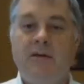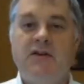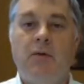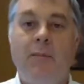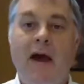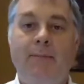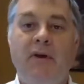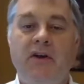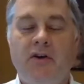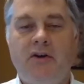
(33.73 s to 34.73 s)
So
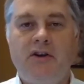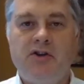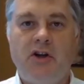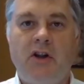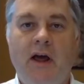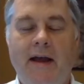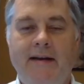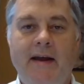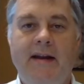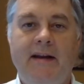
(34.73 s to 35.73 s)
mapping your digital
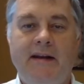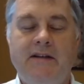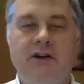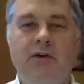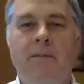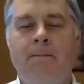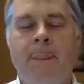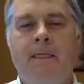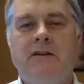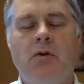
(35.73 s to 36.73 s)
identity. So
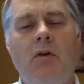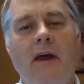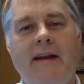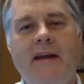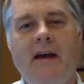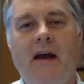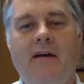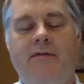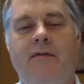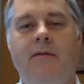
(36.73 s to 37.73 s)
this whole idea
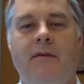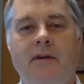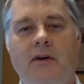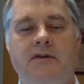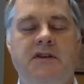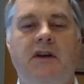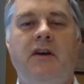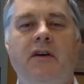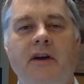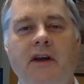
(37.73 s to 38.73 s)
of
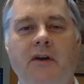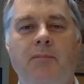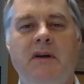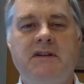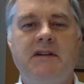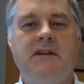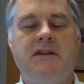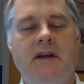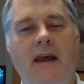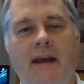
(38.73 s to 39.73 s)
securing your
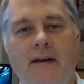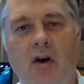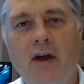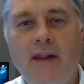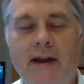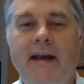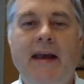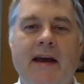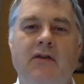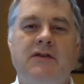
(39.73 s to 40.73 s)
business and online
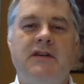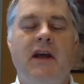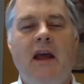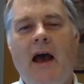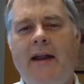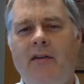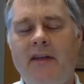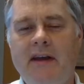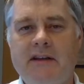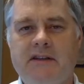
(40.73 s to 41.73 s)
accounts, I don't
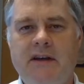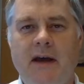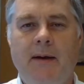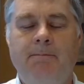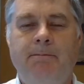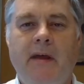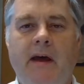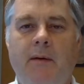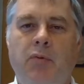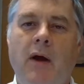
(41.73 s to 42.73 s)
think it's
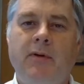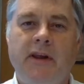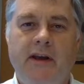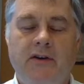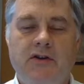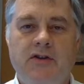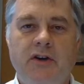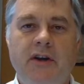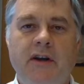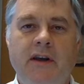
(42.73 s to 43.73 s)
properly
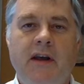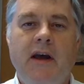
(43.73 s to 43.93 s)
understood.